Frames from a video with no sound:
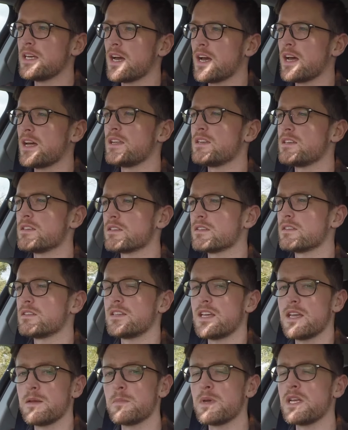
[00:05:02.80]
and
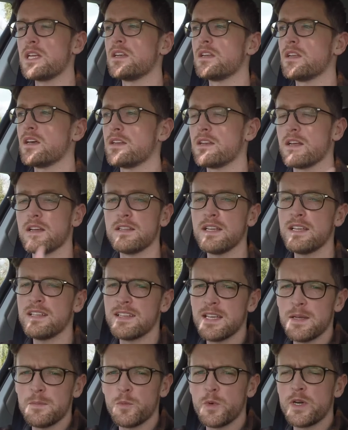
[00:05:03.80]
Tim in, and I think
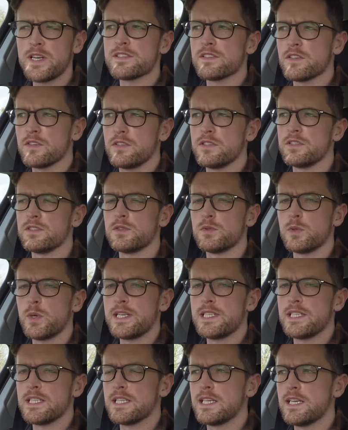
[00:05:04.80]
Tim weighs
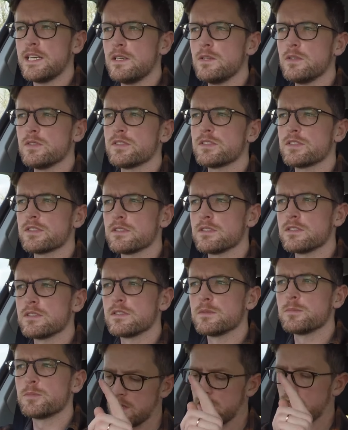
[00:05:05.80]
120 kilos.
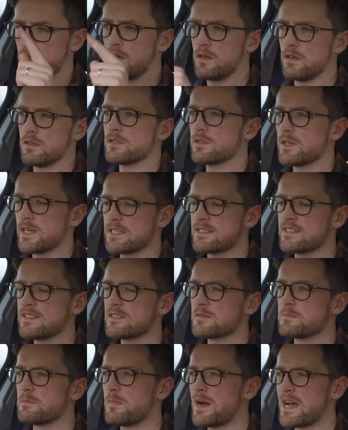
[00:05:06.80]
It also has
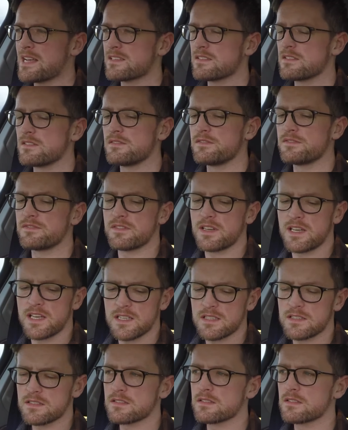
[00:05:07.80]
this massive
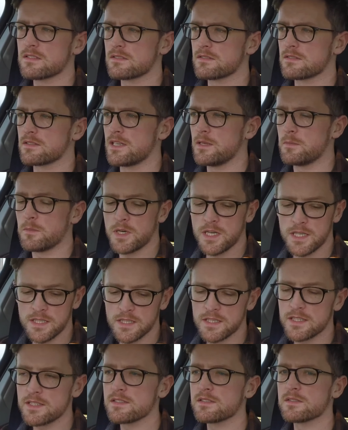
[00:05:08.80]
and, in my
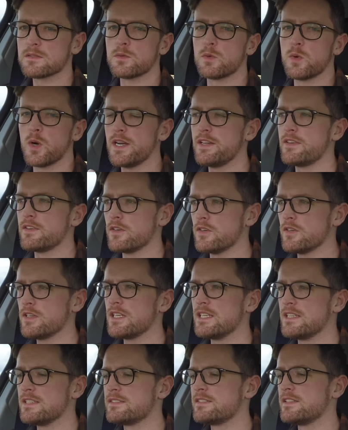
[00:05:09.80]
eyes, quite
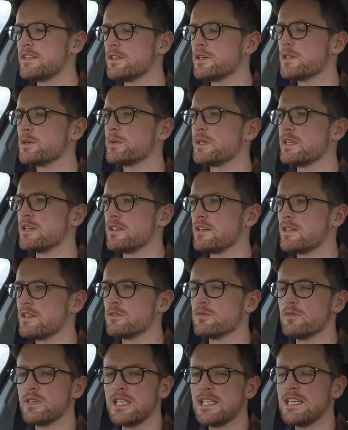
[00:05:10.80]
ugly steering wheel, and
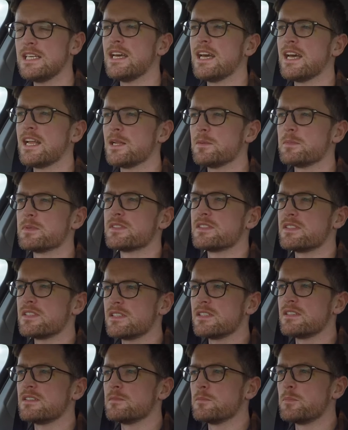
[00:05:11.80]
it really helps
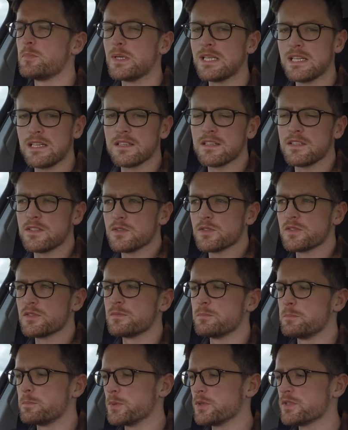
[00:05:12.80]
to build on those
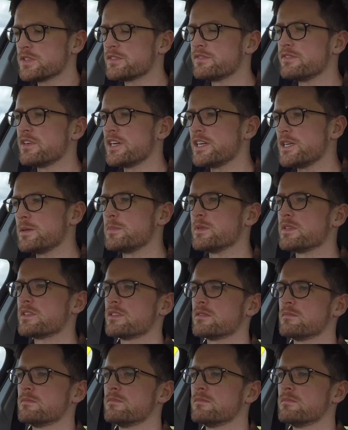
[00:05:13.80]
bus vibes.